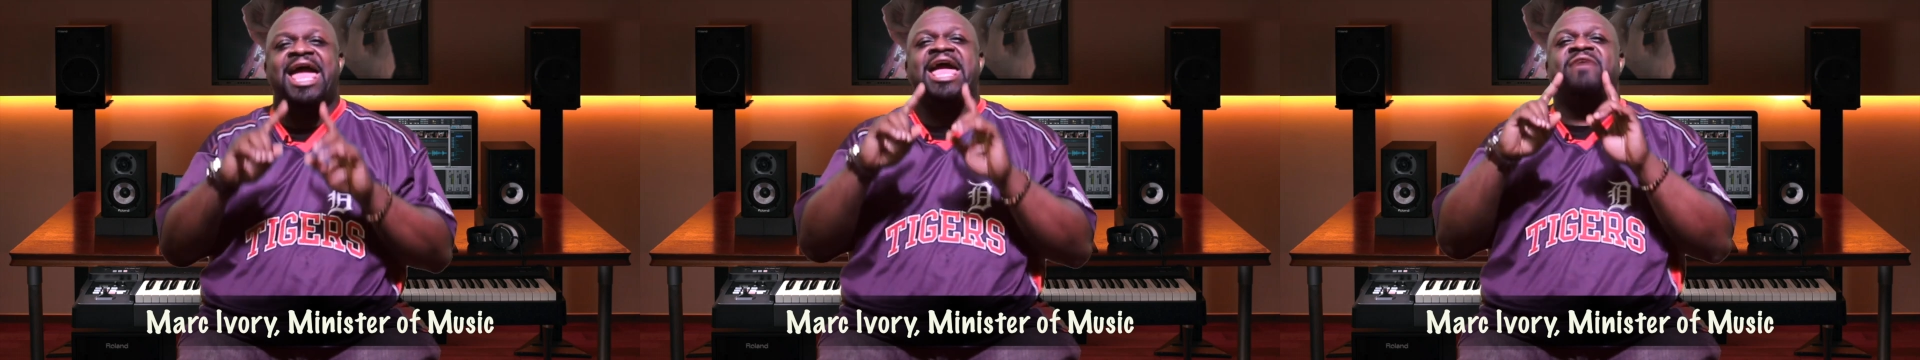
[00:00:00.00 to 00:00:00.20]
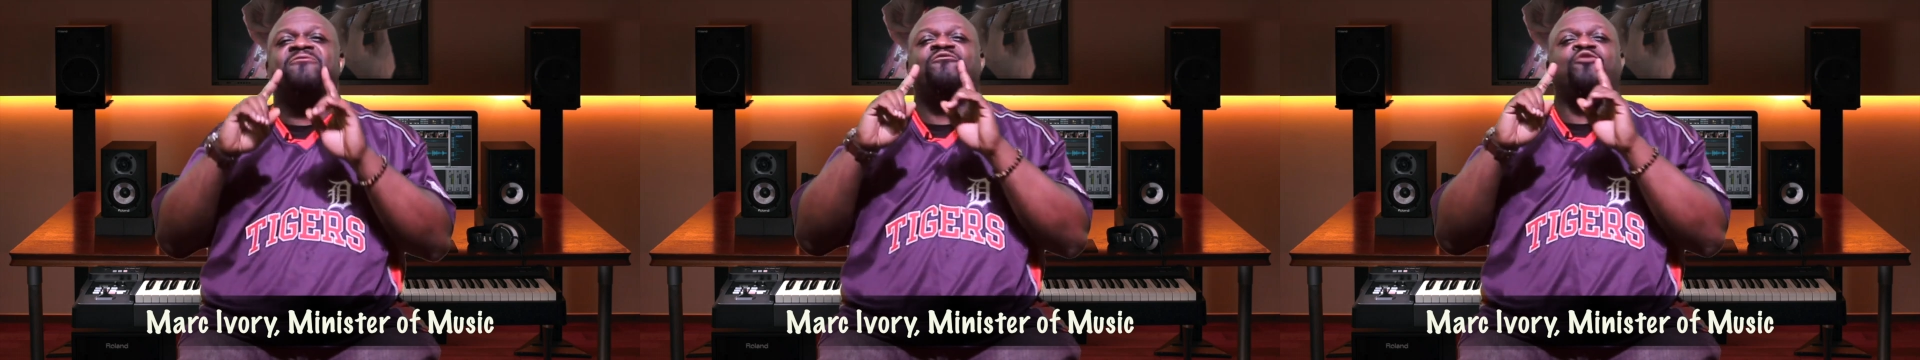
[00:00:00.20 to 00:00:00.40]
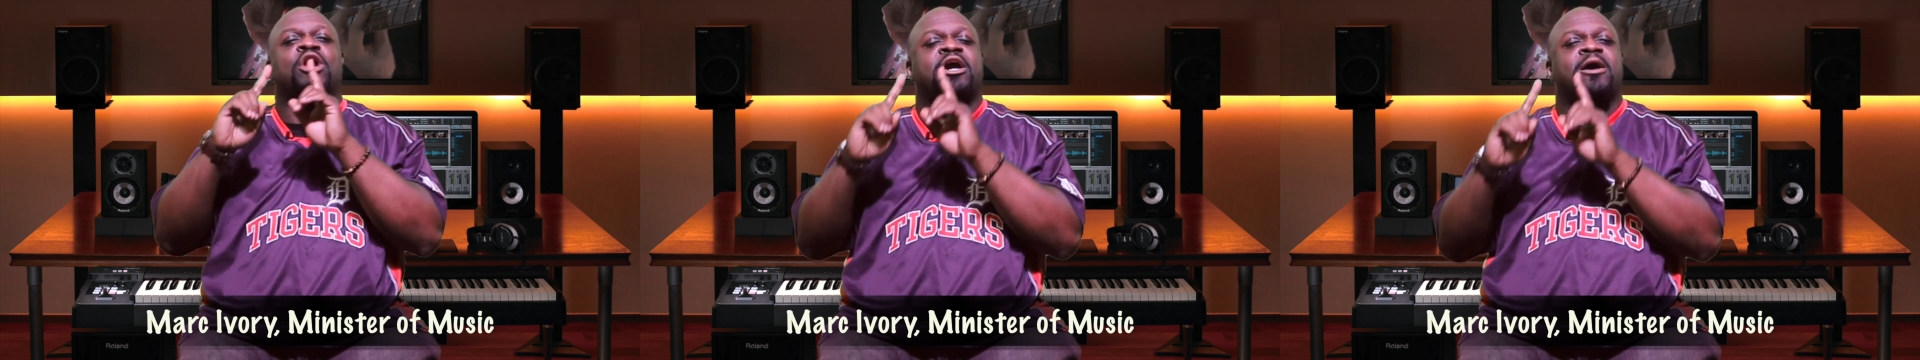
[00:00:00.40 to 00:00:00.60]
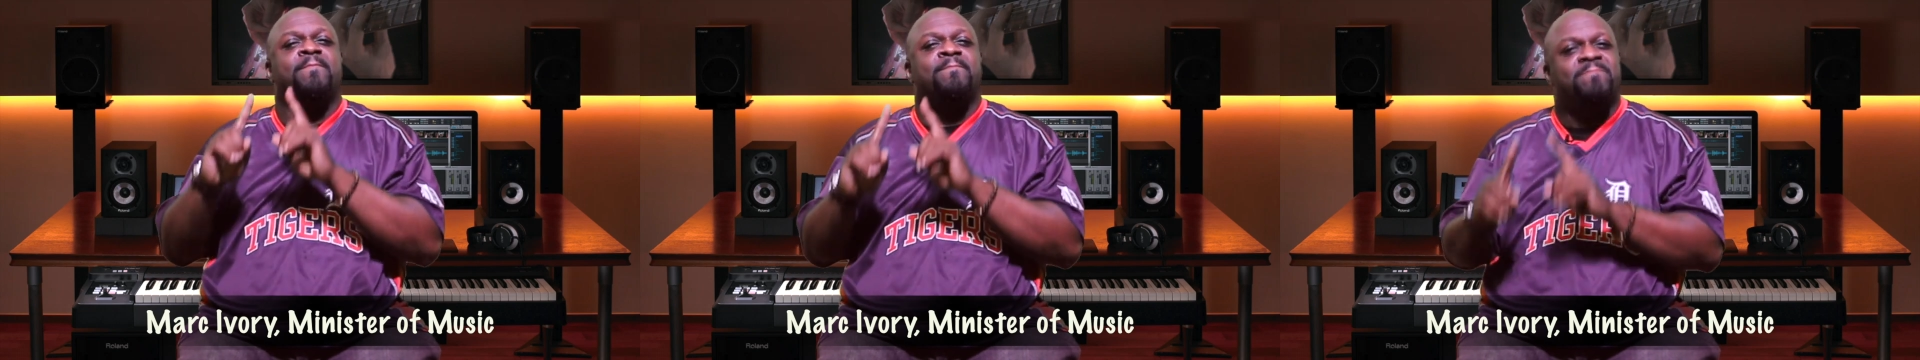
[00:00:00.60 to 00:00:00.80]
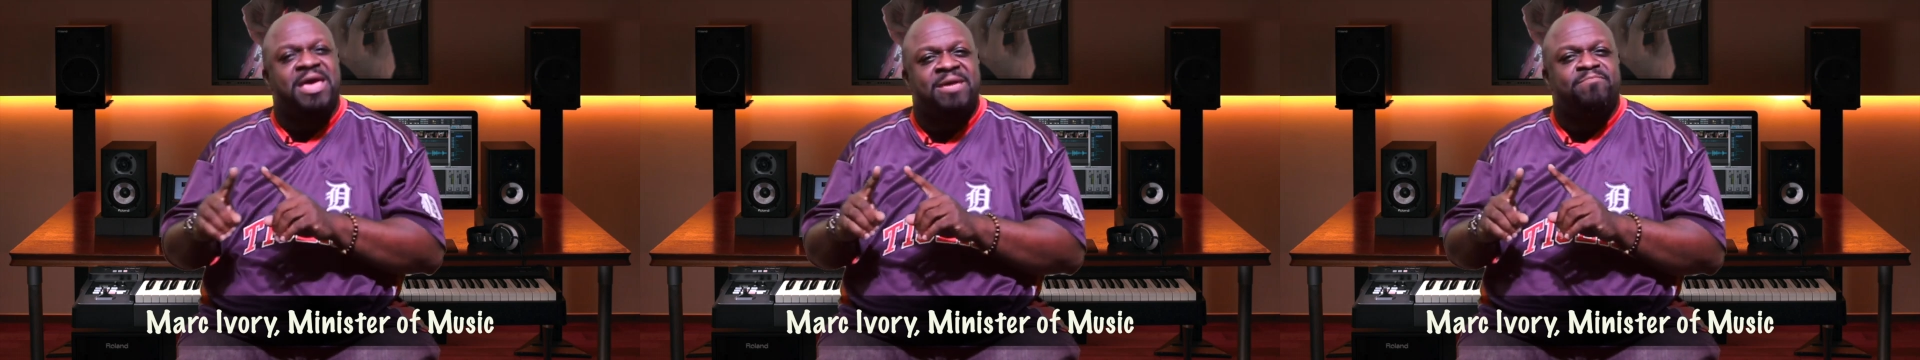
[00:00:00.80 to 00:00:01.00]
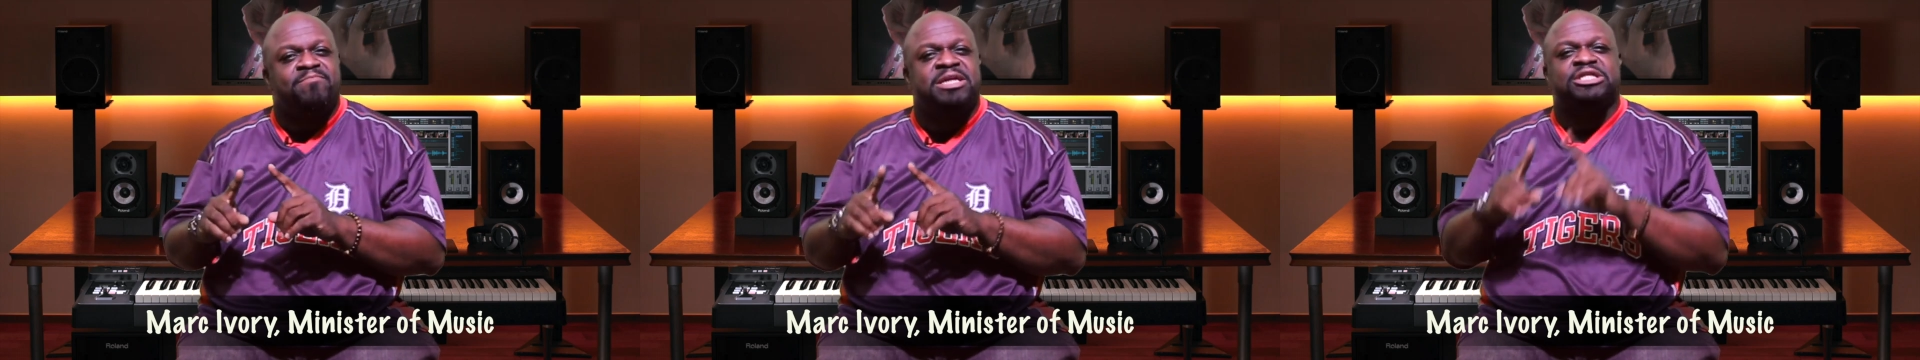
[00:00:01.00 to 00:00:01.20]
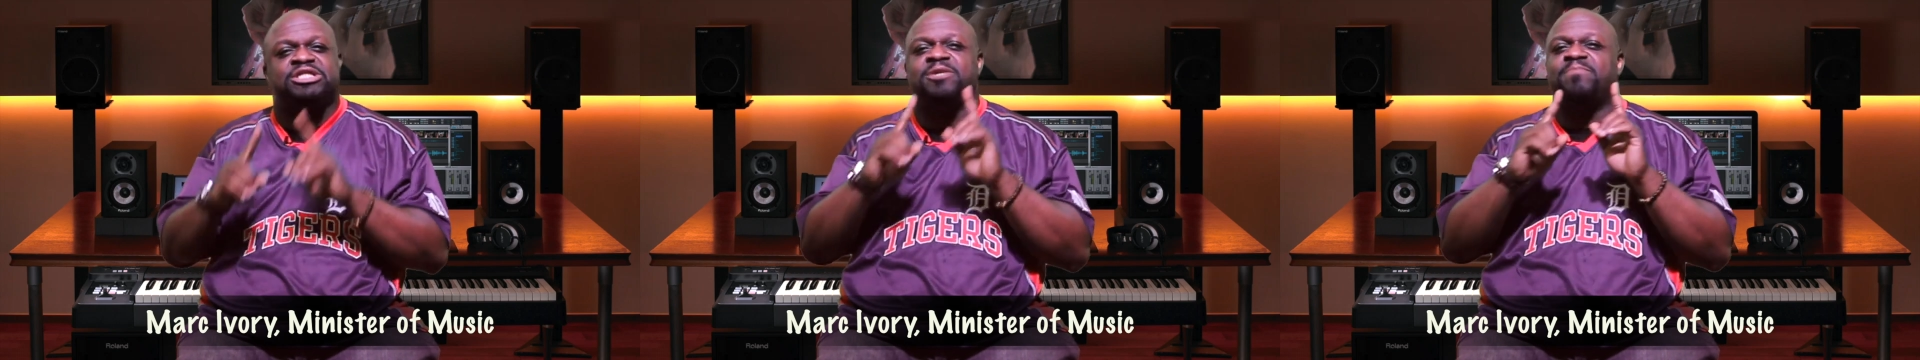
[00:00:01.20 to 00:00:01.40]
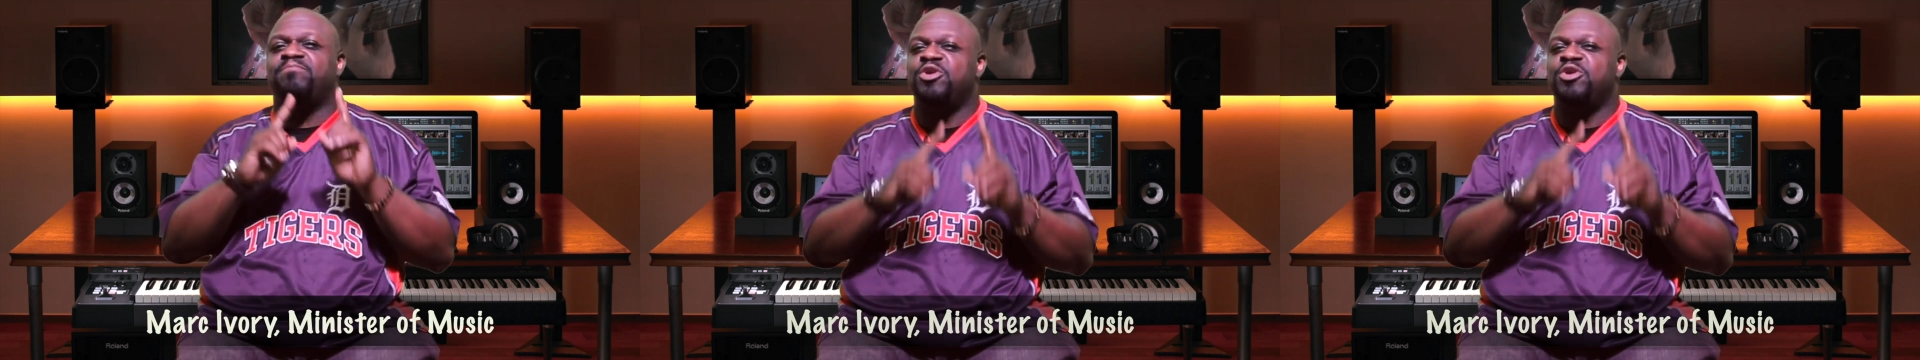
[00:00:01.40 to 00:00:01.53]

and for commitment to